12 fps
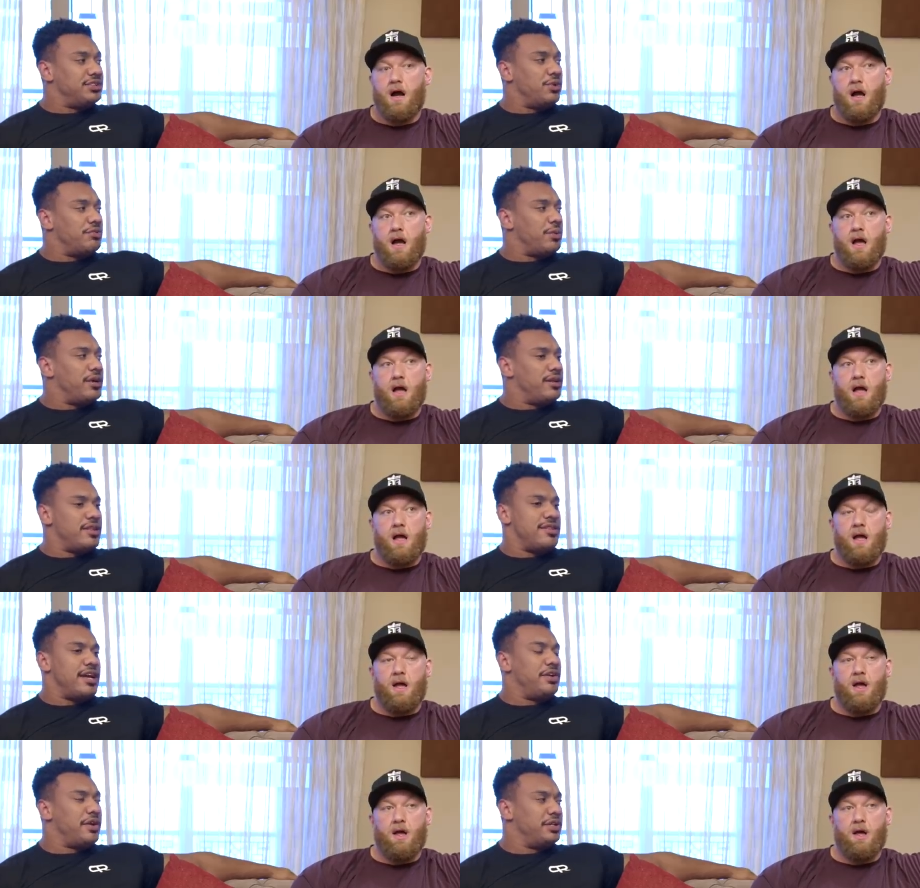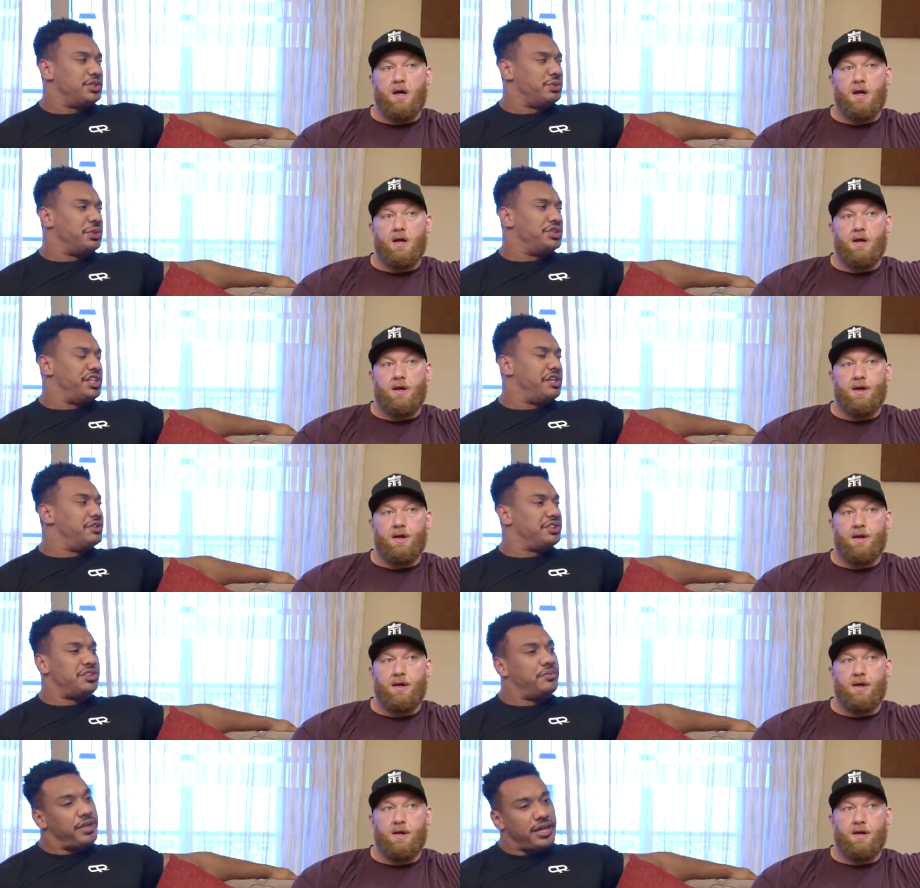Speaker 1: is over with and then you're going to switch gear to
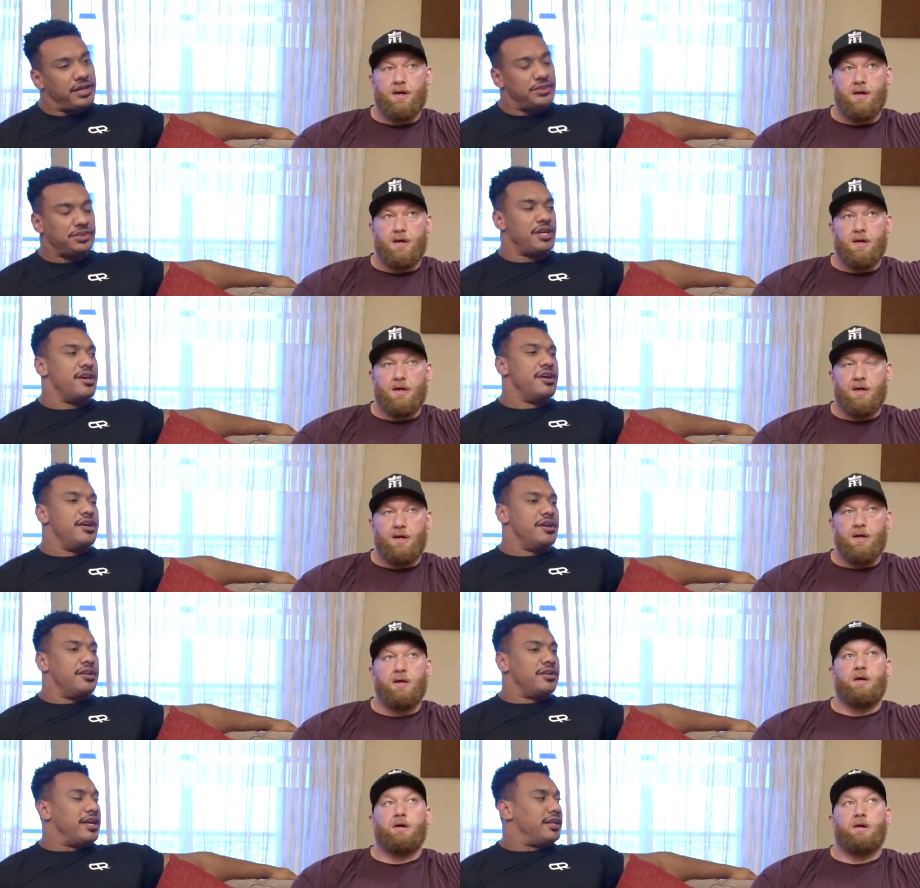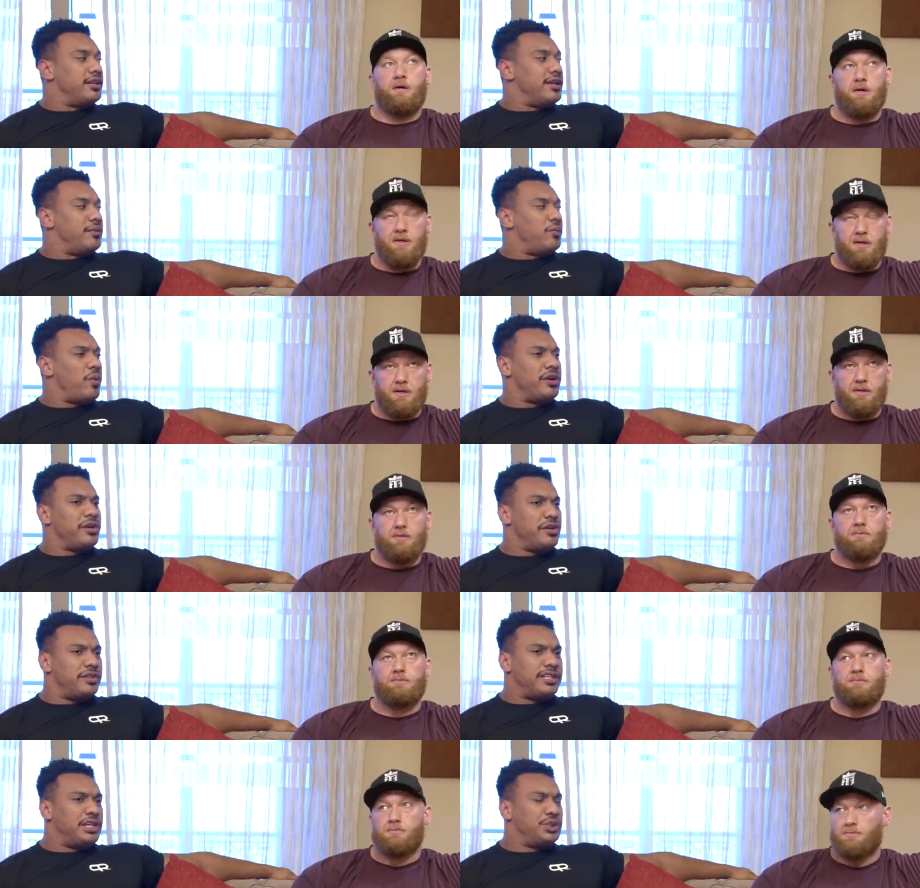something else? Like, what are
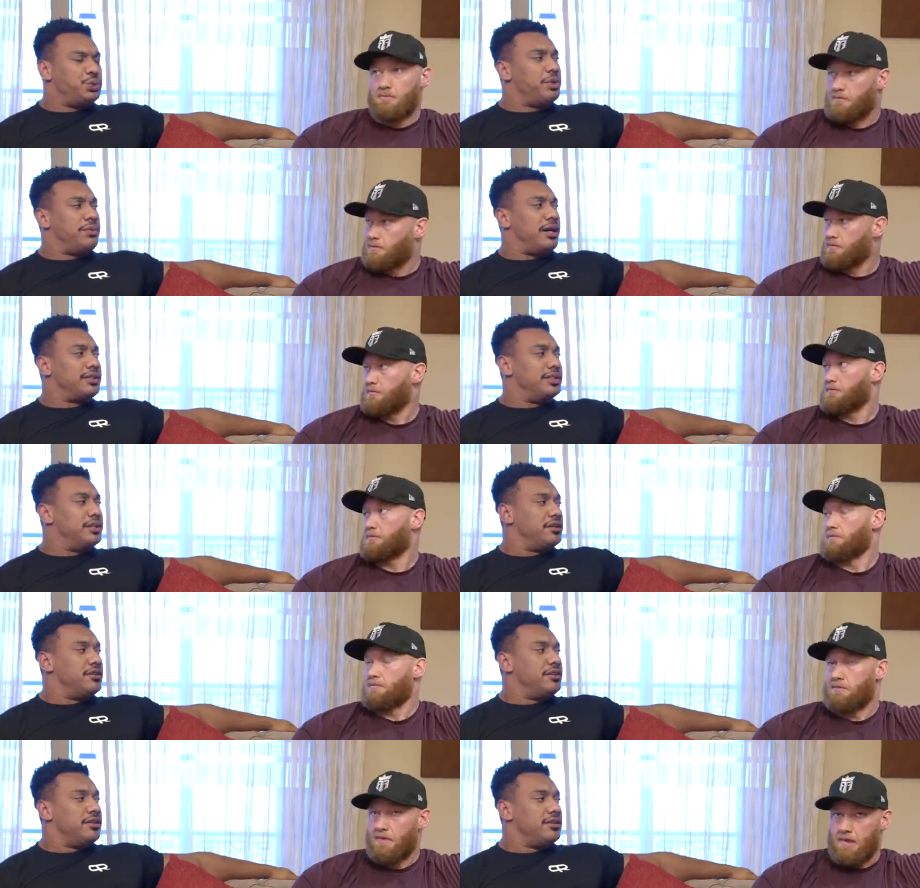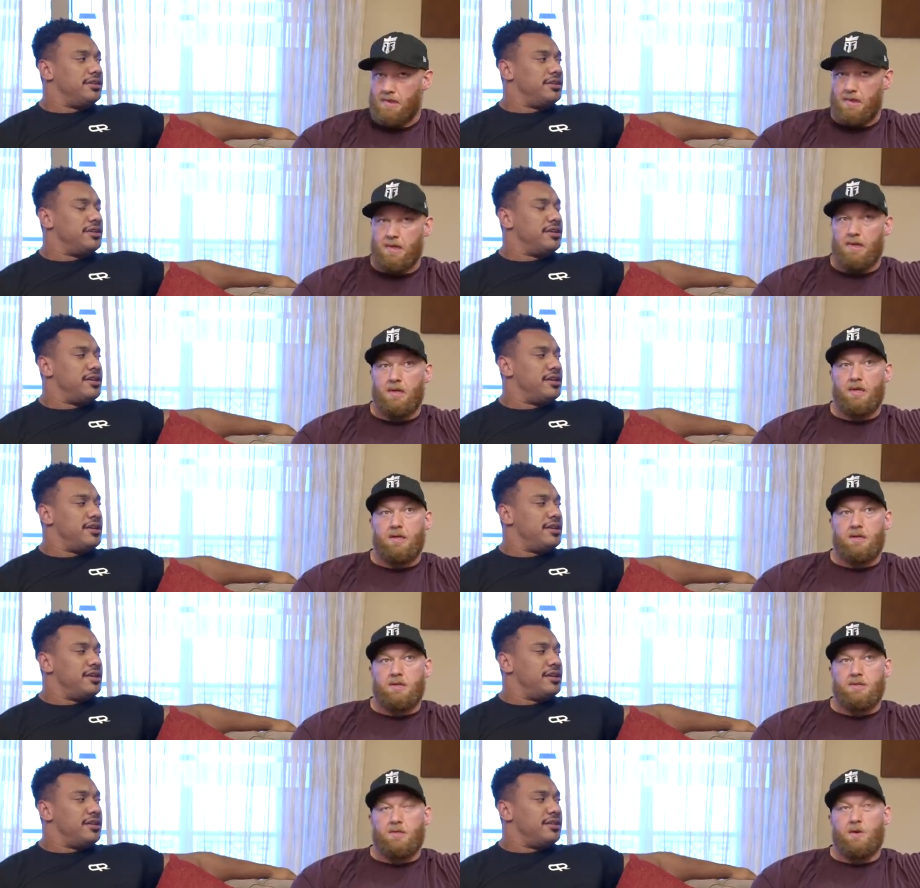your intentions with boxing?
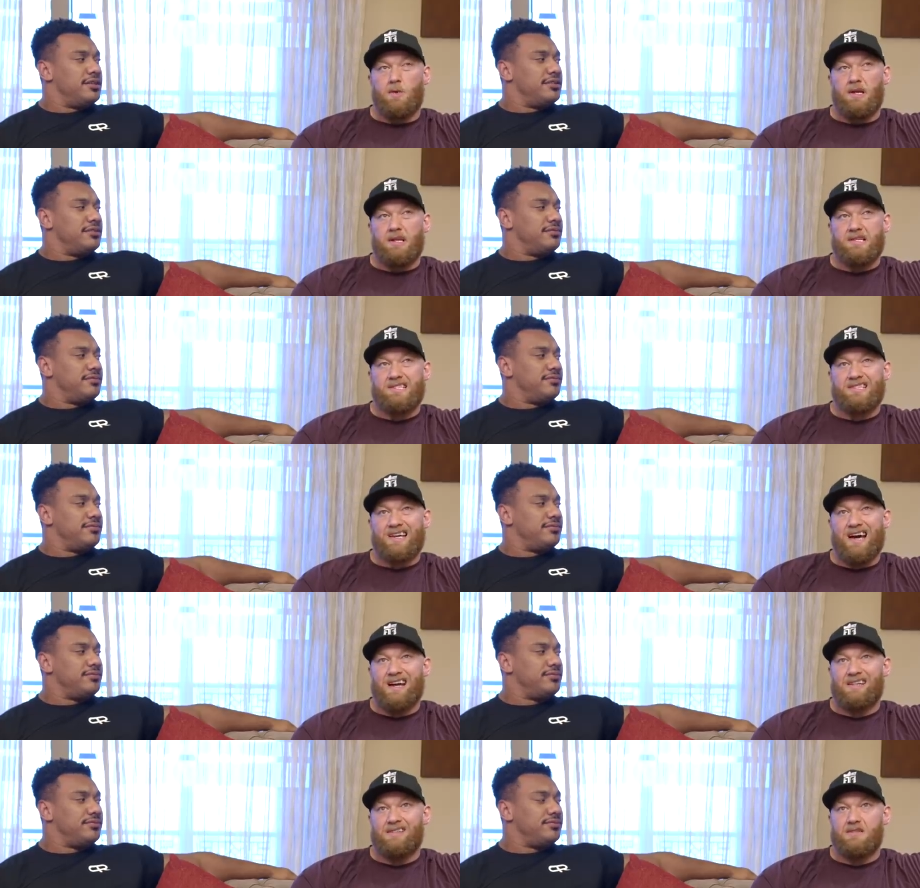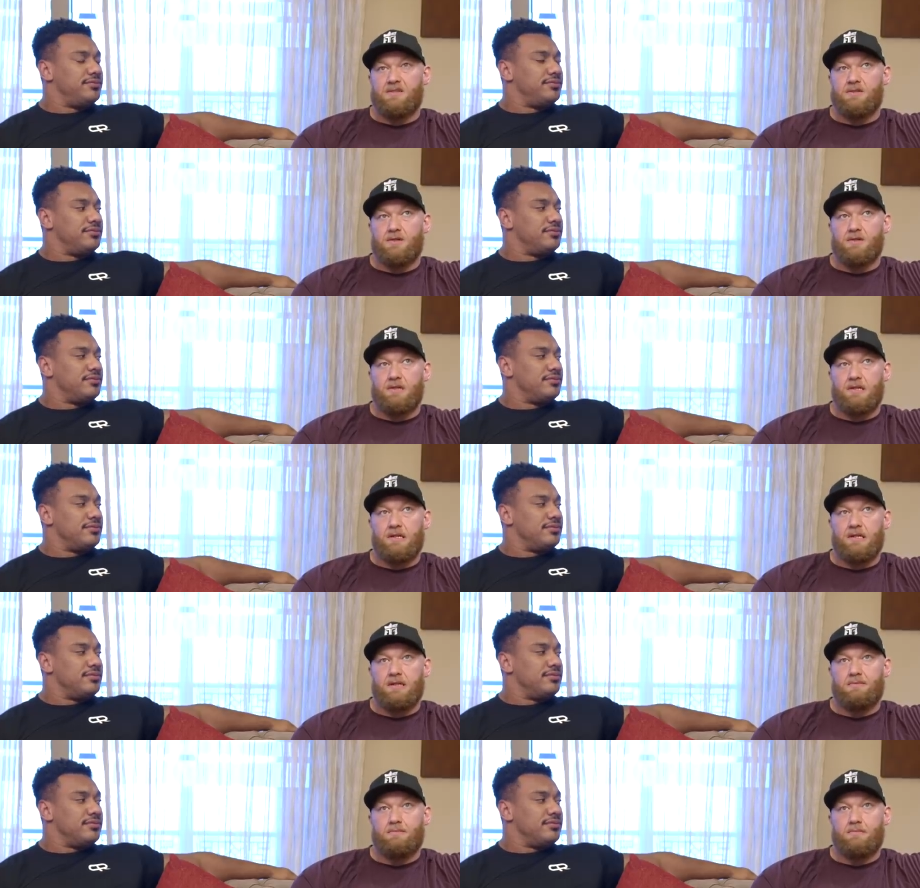
Speaker 2: So, when I started this
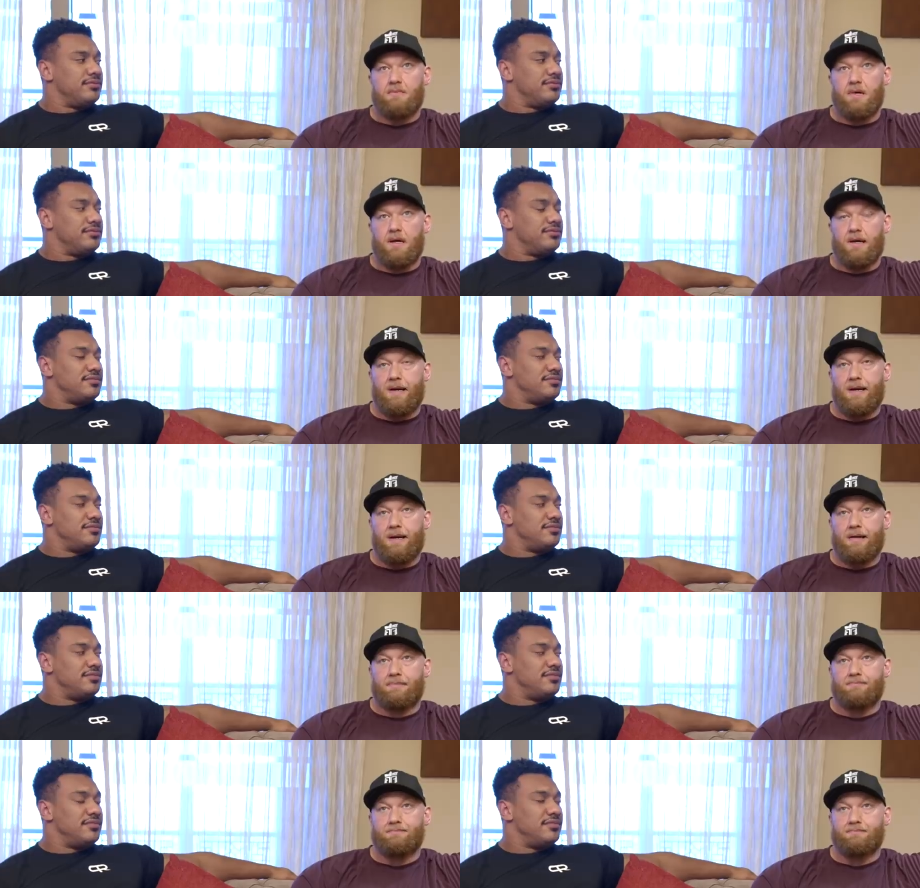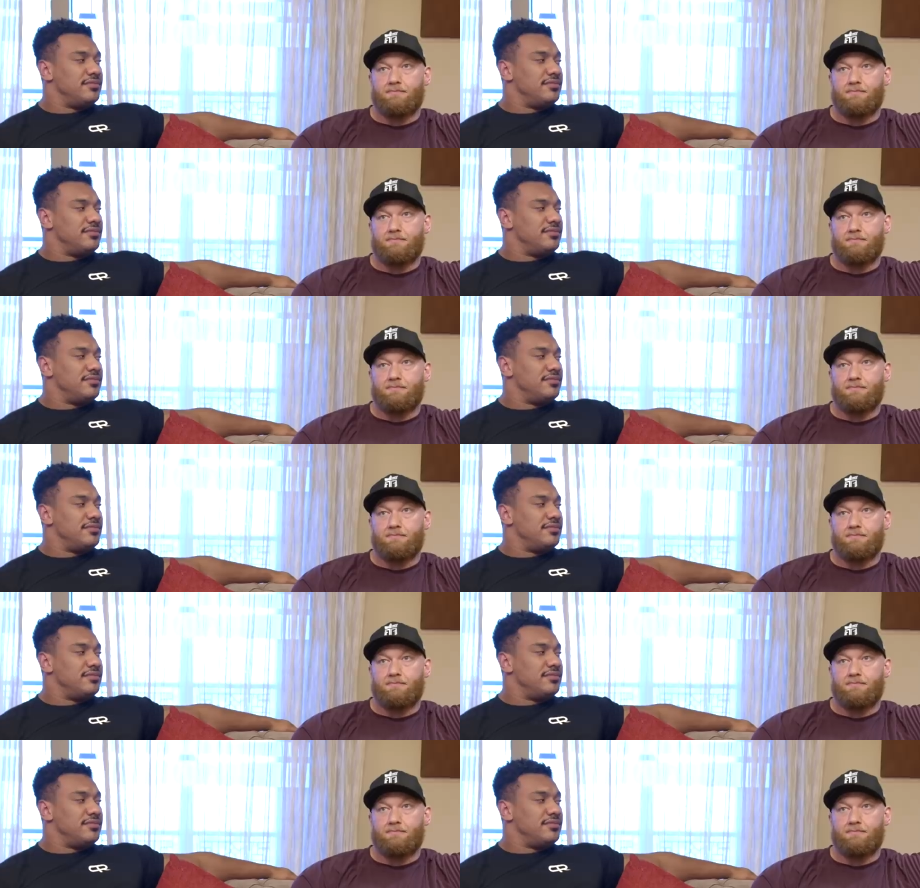journey, um,